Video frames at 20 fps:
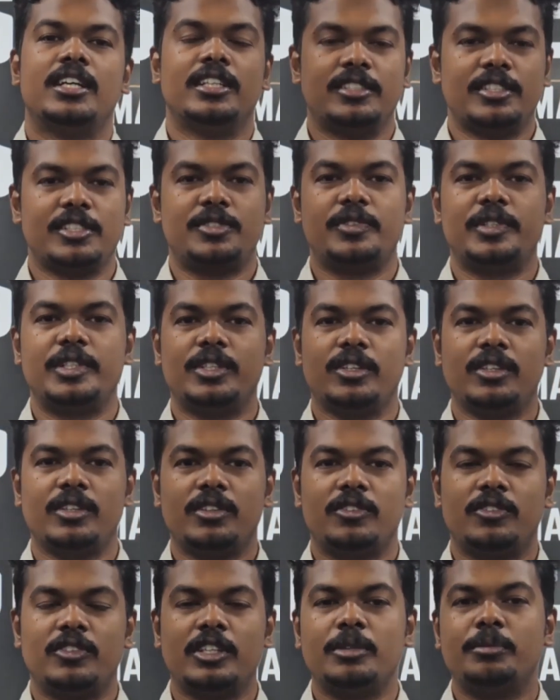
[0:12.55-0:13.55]
In this
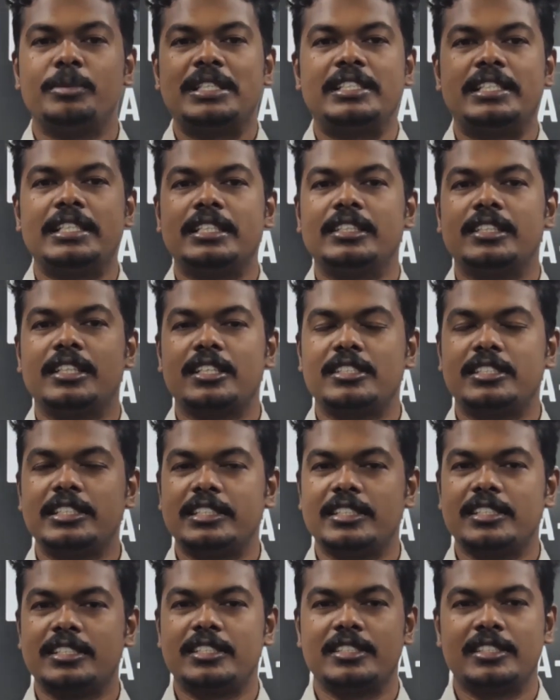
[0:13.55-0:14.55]
video, we will be seeing the
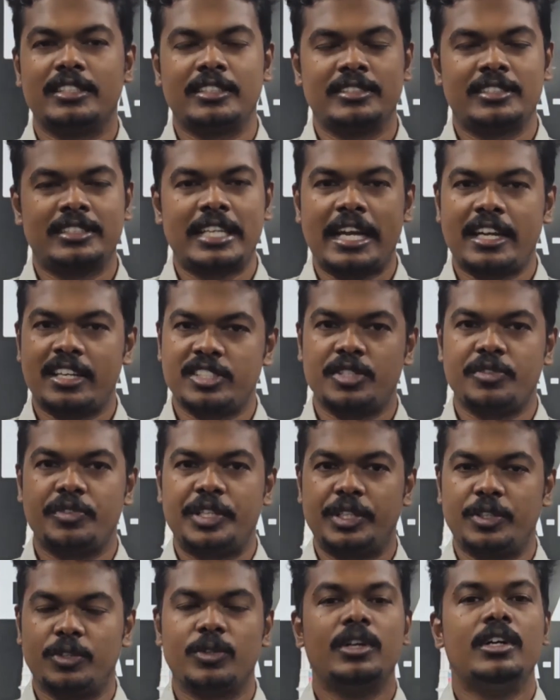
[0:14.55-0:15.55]
CDS strategy
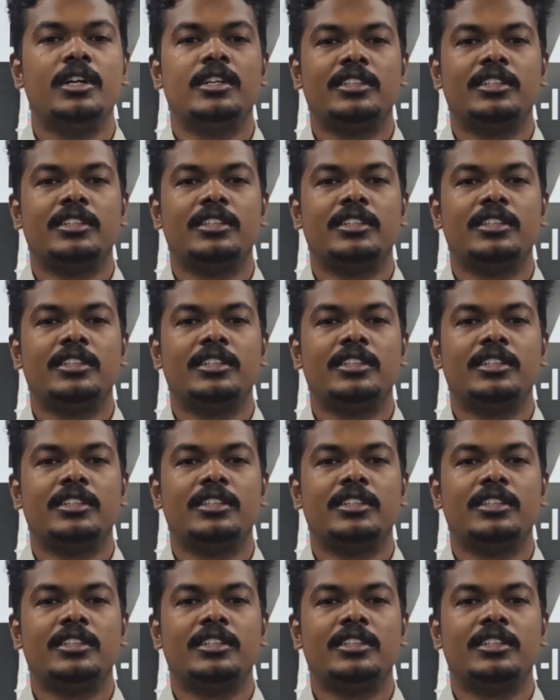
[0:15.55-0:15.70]
video,